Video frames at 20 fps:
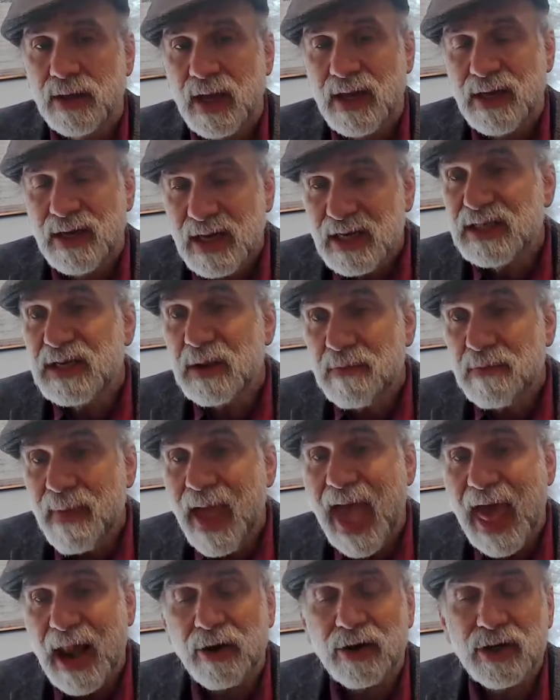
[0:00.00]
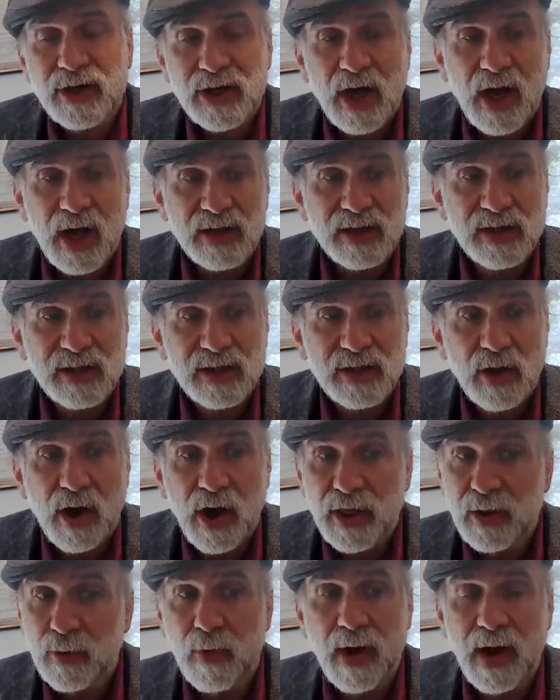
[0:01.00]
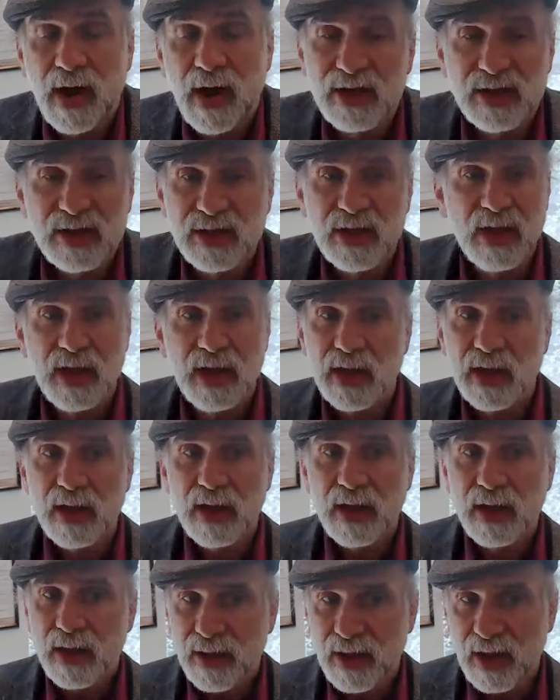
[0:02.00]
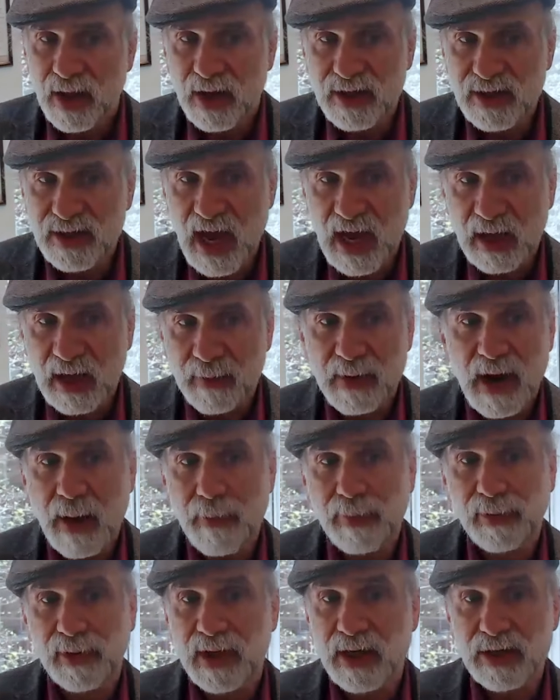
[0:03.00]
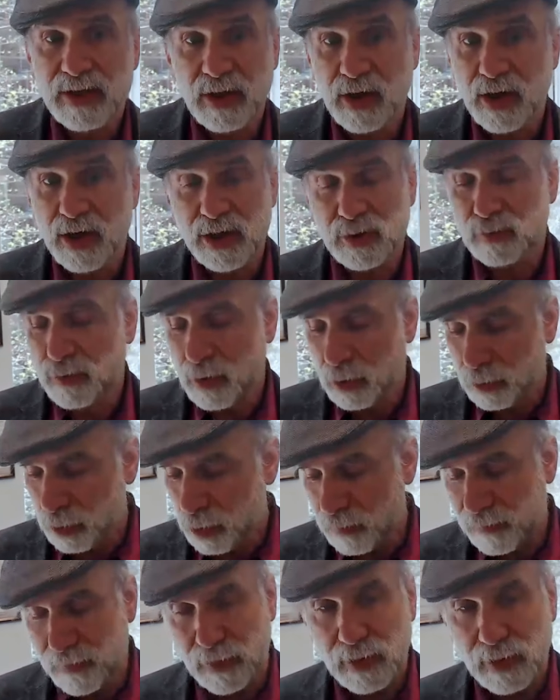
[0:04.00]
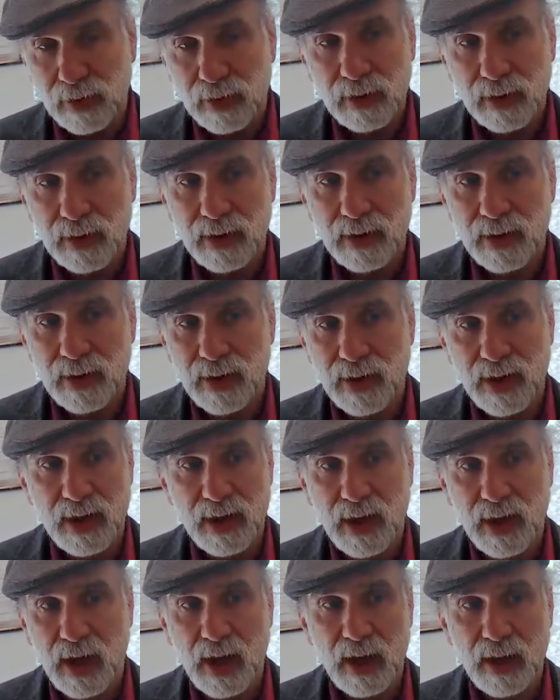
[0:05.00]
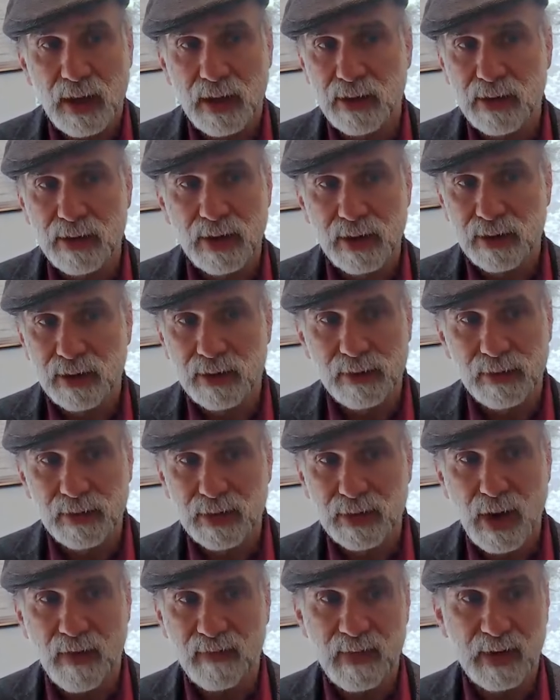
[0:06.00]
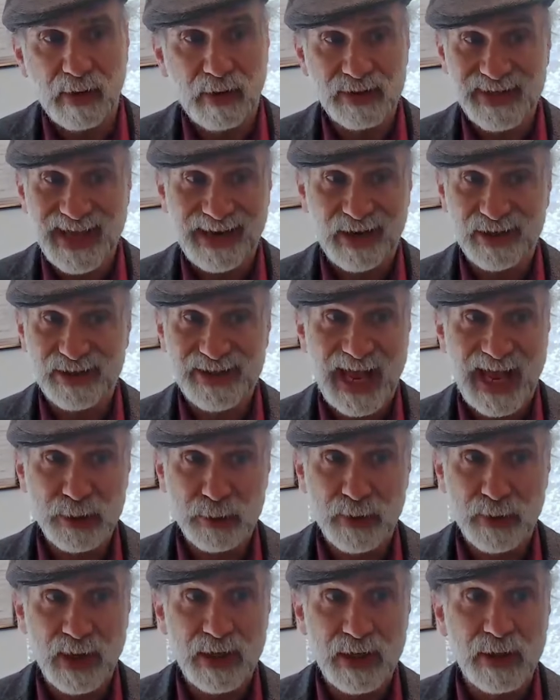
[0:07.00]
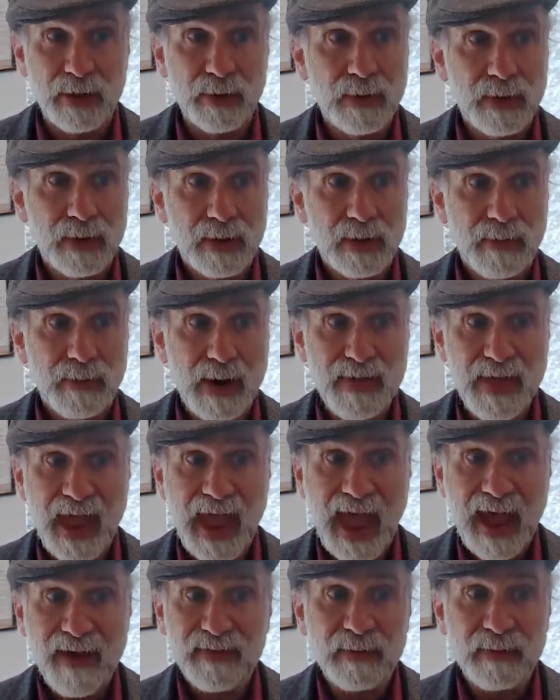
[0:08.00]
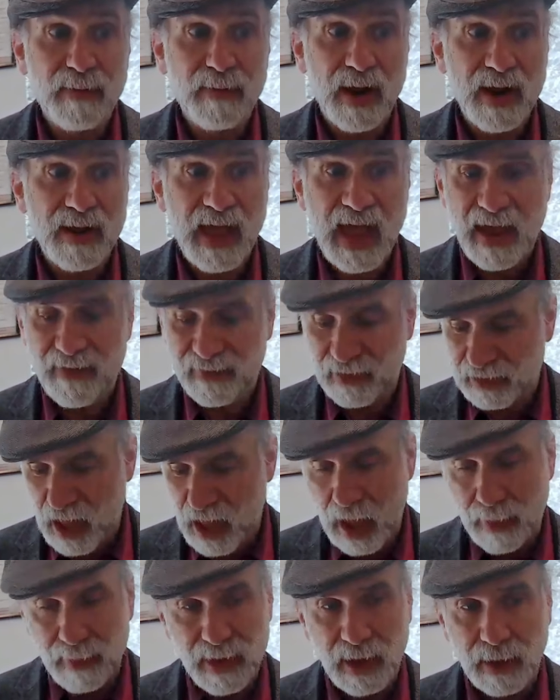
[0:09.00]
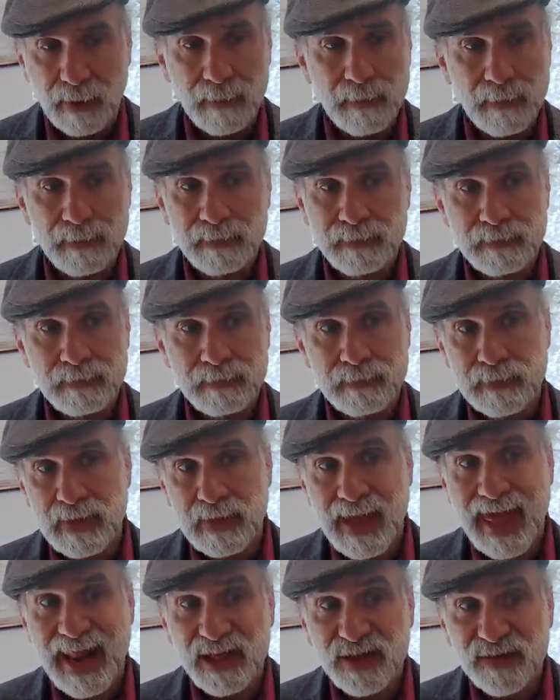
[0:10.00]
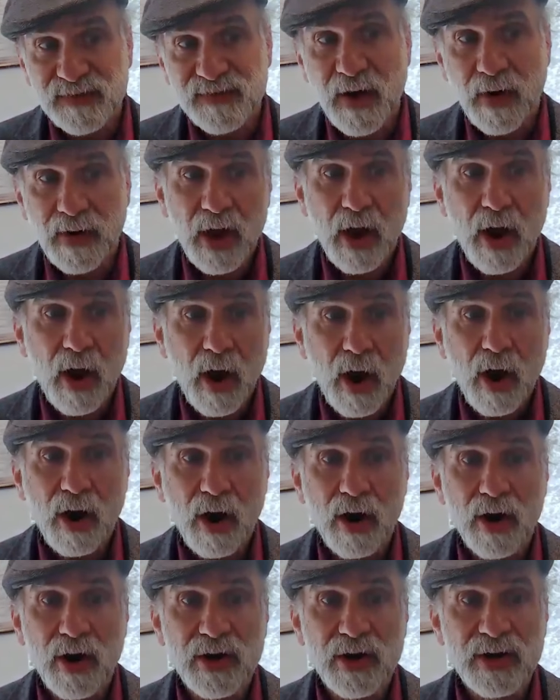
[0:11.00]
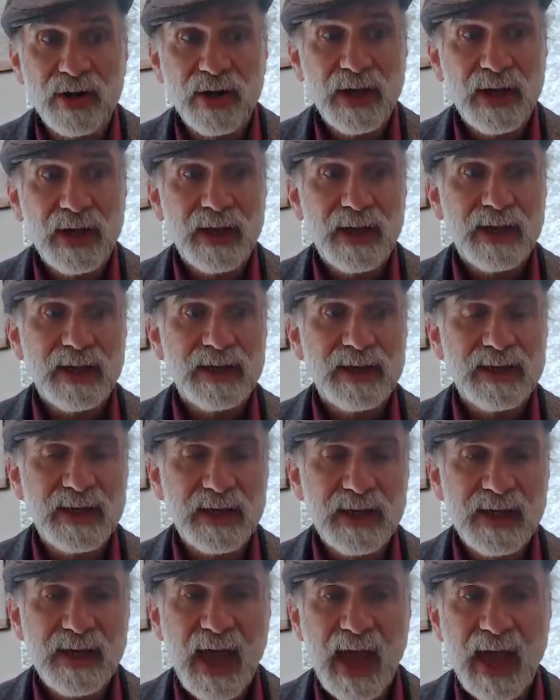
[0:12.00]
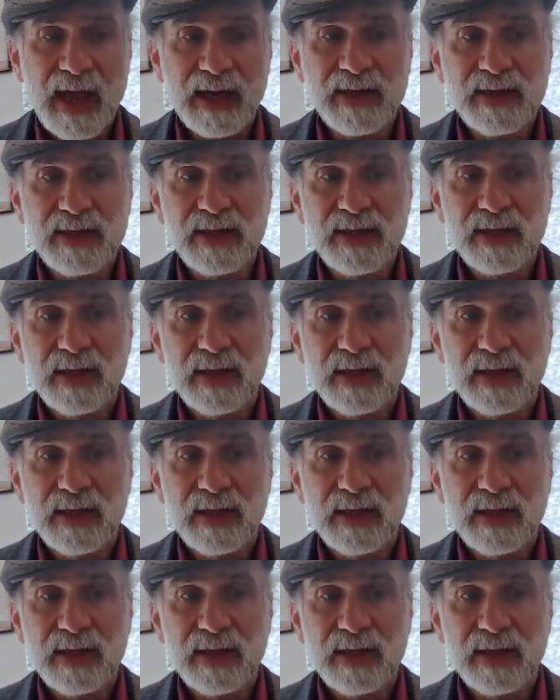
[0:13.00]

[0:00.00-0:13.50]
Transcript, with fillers: It needs to matter to us, otherwise the tech monopolies are going to just roll over the uh, the government because that because that's what they do, right? They have the money, they have the lobbying, and it's very hard to get